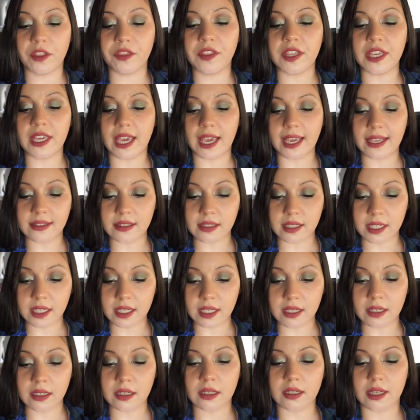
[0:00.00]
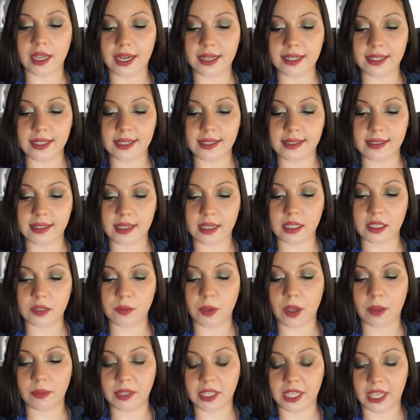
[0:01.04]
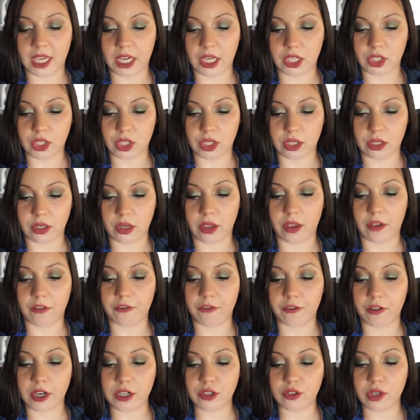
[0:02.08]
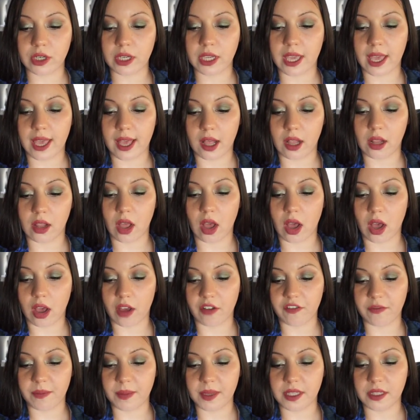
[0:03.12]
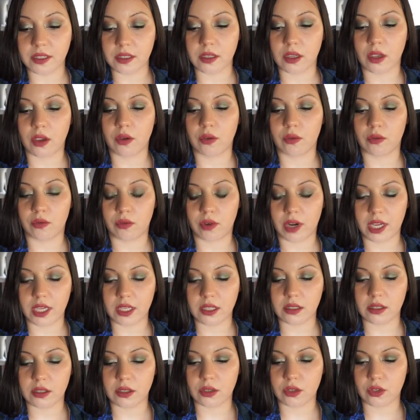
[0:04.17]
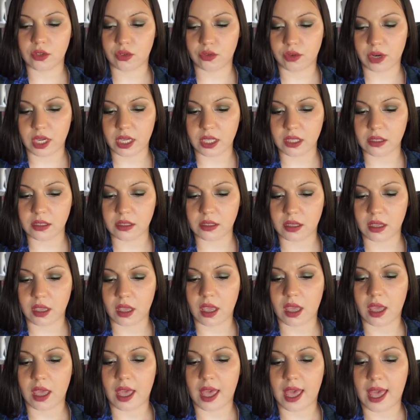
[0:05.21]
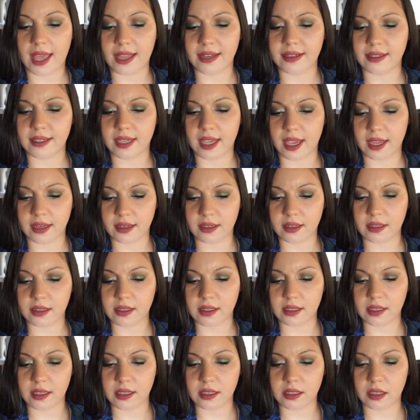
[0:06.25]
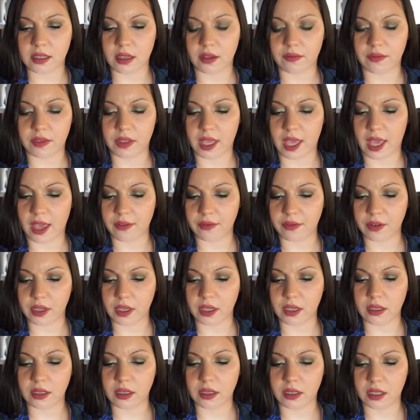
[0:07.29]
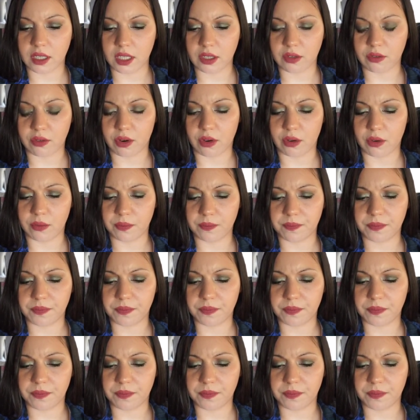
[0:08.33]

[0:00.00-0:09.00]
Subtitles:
the 1896 publication of Frederick L. Hoffman's Race, Traits, and Tendencies of the African Negro,